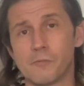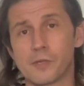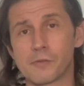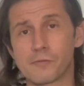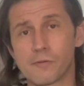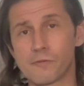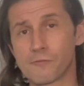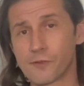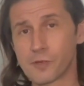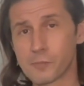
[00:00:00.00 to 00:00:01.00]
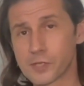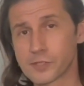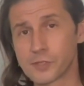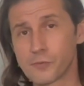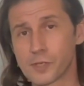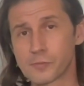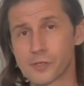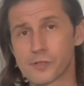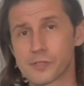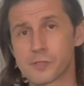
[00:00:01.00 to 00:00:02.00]
But fundamentally, when I'm
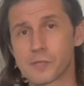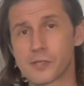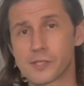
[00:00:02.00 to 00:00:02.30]
talking about